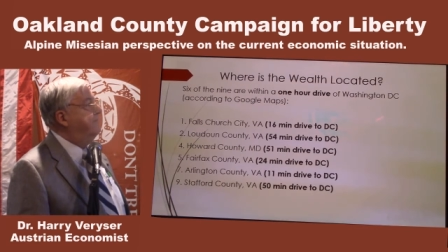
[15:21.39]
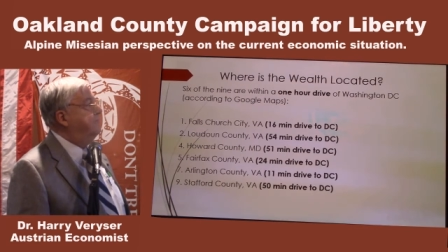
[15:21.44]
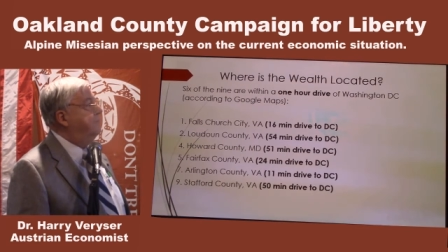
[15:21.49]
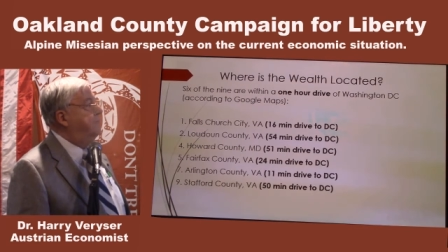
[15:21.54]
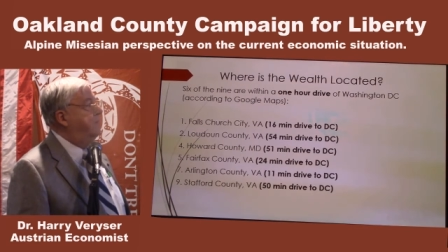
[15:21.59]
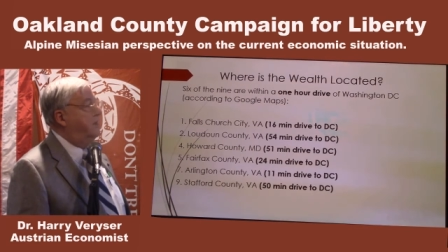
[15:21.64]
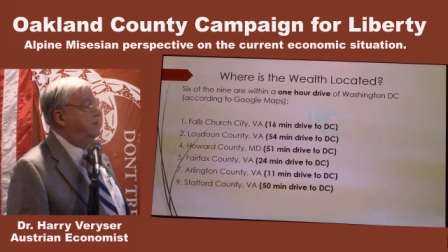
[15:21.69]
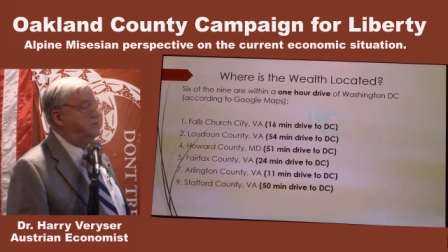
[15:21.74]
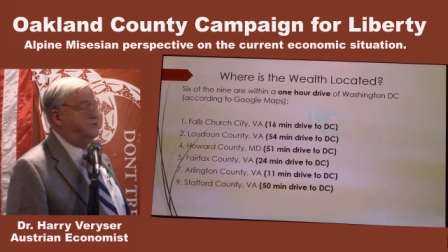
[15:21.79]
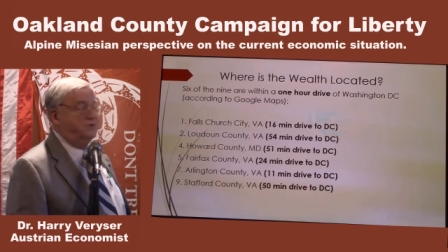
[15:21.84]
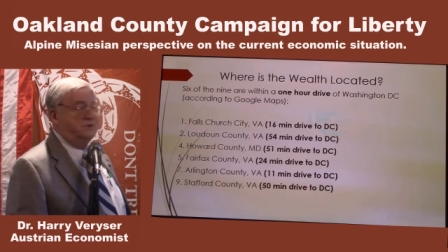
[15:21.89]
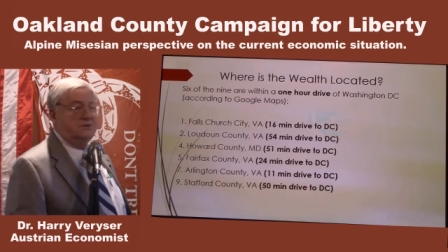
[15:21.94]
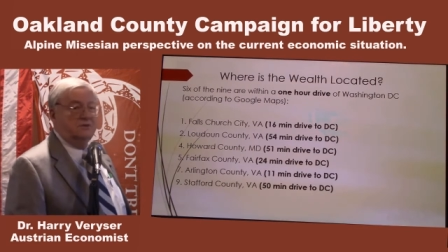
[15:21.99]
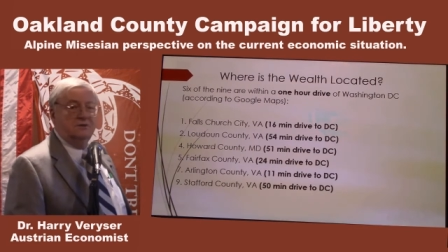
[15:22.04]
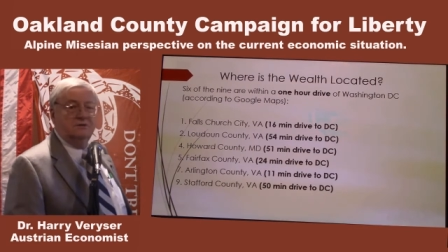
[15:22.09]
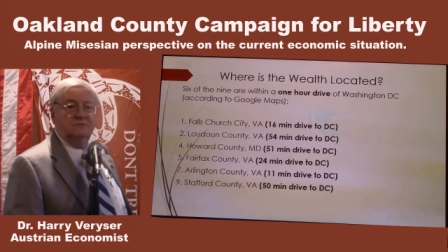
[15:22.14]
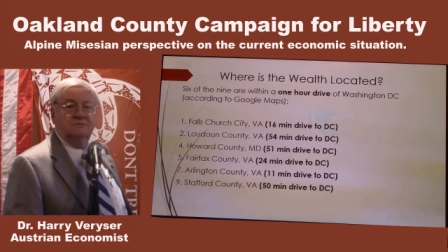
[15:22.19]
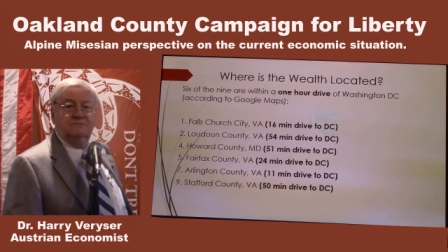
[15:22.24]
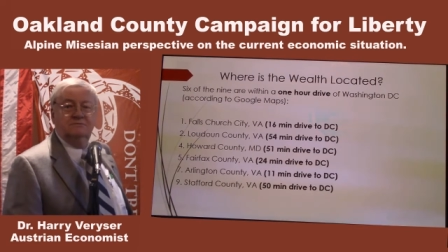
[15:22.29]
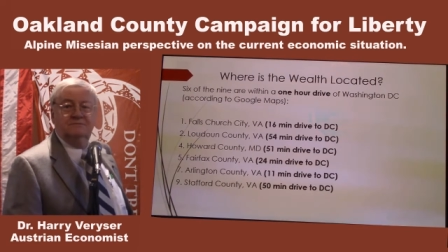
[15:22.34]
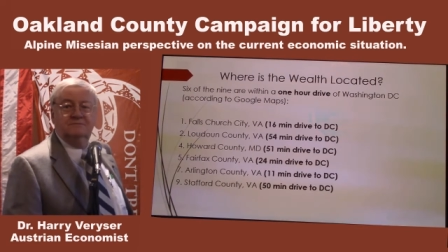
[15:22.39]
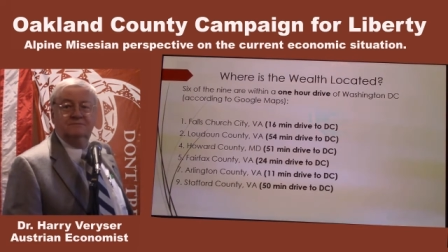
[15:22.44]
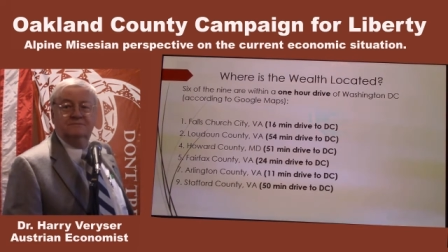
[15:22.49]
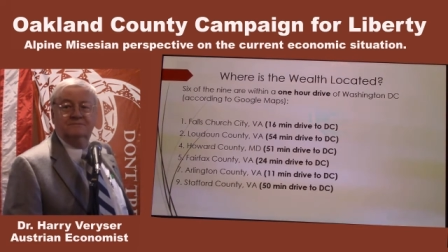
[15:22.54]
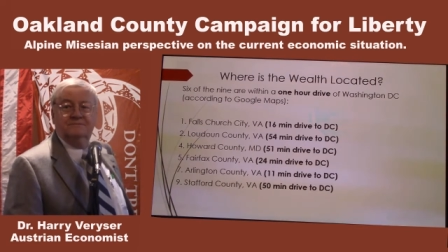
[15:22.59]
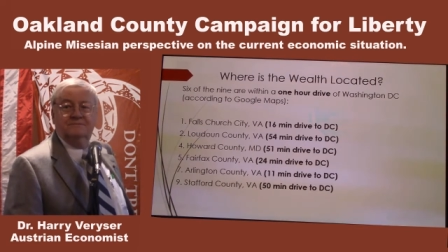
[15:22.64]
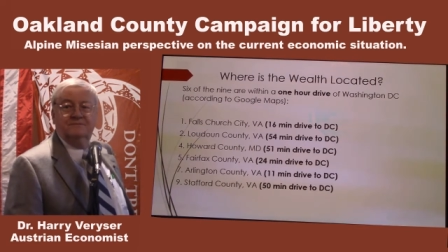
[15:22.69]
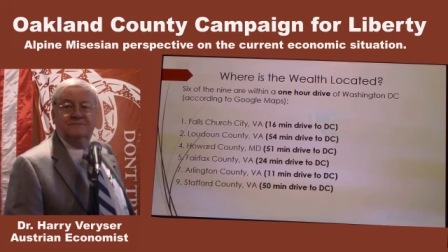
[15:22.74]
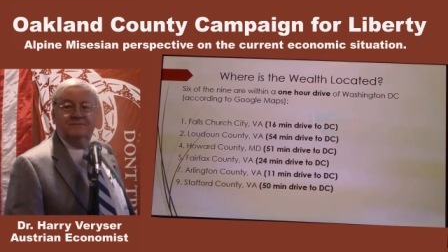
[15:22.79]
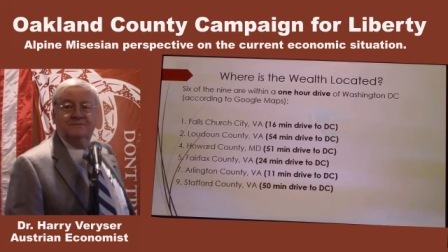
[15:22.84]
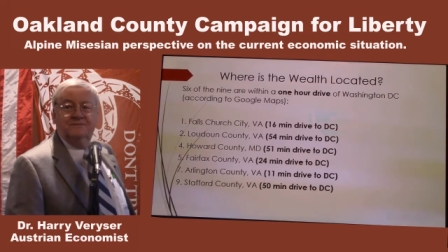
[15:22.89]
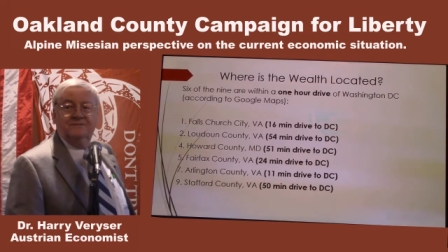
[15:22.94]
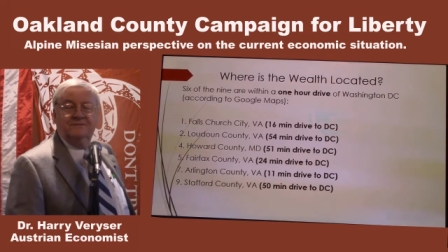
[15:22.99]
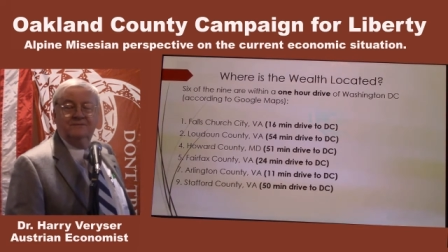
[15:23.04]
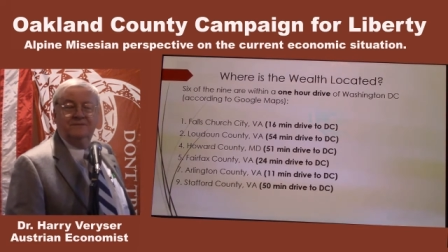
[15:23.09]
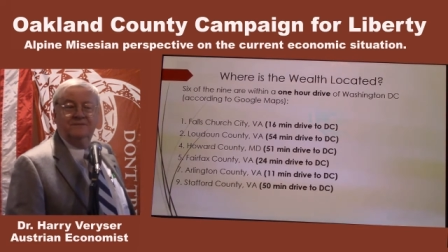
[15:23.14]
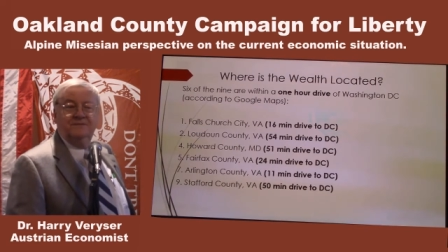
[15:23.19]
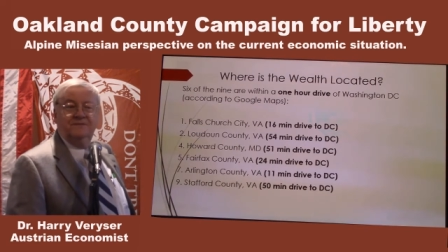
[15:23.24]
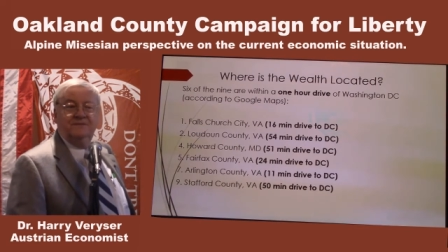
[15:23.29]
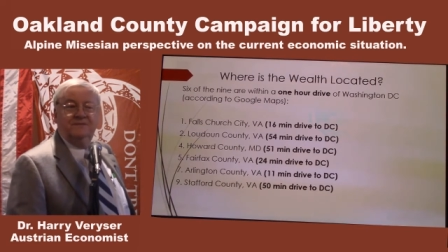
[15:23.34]
of Washington.
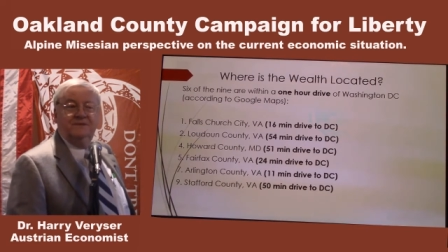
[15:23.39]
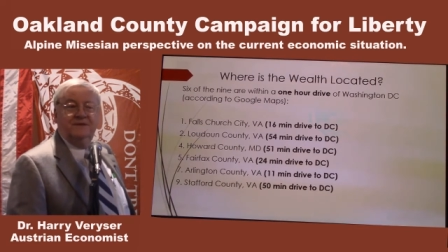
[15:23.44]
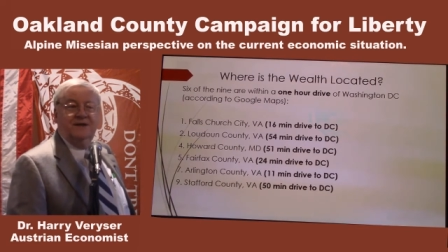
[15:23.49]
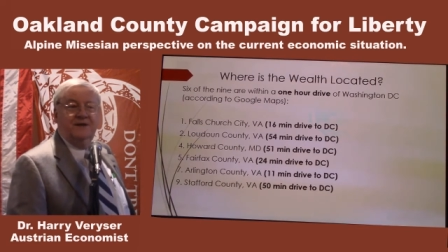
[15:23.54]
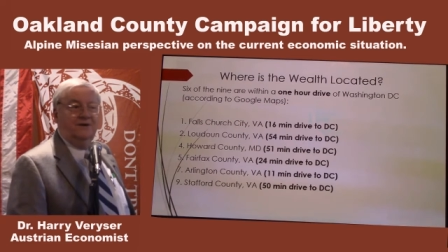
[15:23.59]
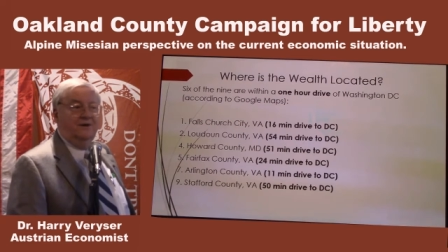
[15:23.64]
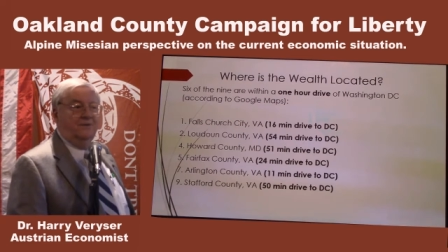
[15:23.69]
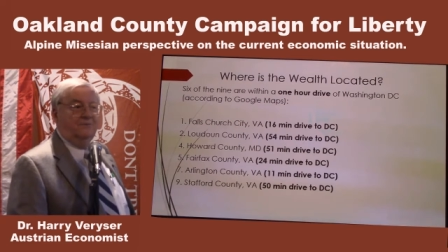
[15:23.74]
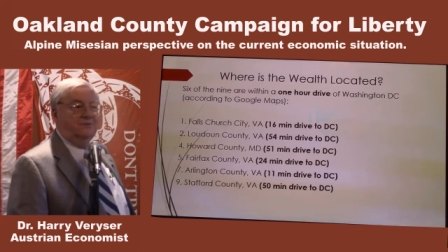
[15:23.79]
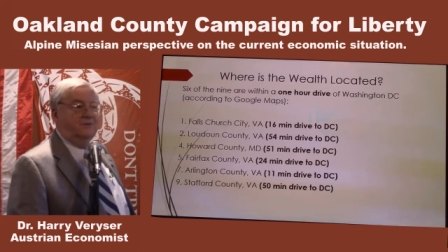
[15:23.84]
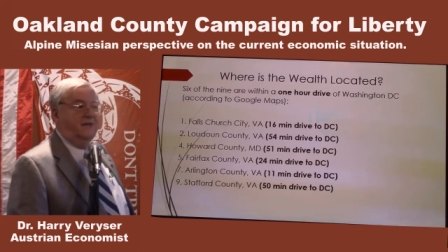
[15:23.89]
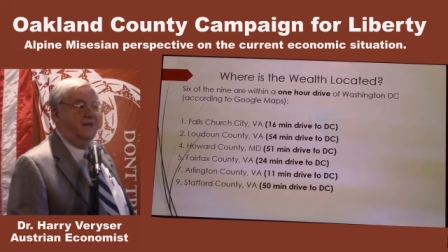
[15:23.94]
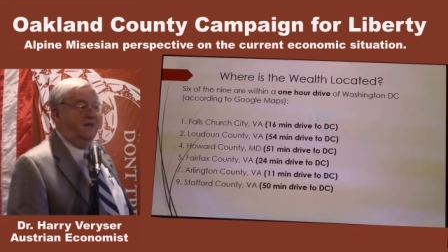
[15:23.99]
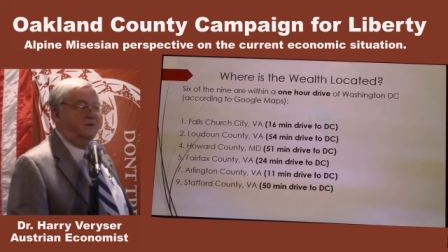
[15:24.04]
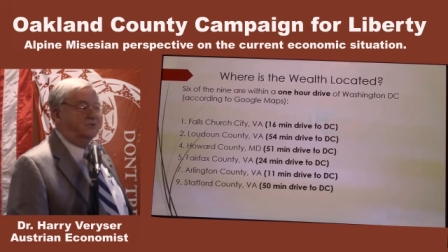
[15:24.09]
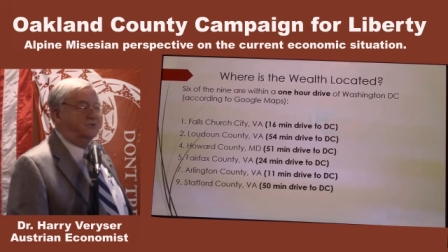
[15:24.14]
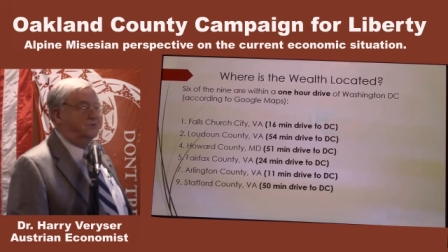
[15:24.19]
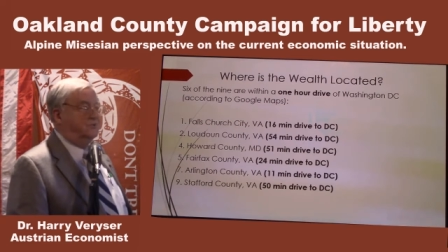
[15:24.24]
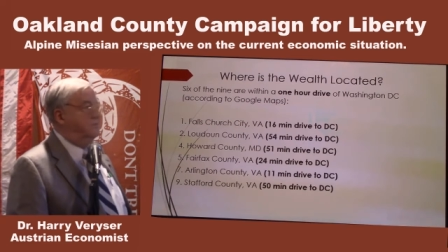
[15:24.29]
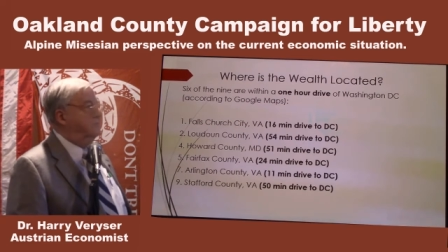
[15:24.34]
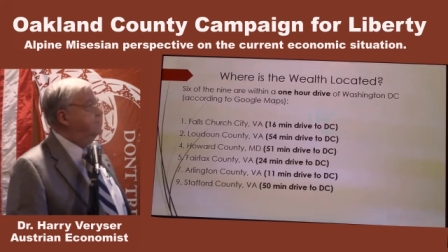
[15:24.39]
Now, I would ask you,